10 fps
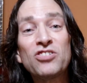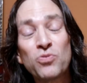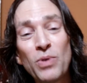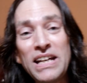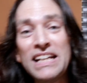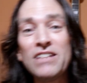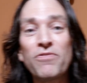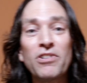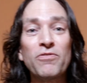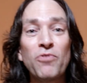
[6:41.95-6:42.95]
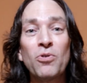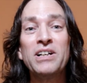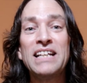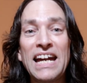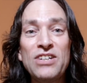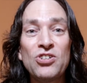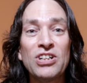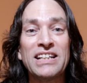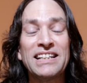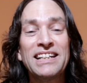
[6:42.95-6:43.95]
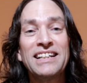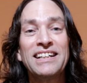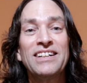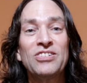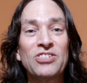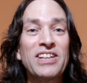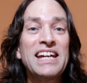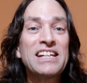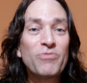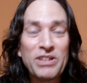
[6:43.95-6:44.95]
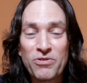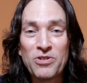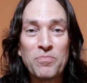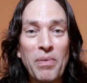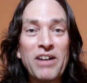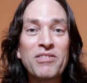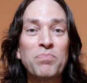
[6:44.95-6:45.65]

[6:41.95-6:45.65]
Sweden for a foreign nation so they can recruit better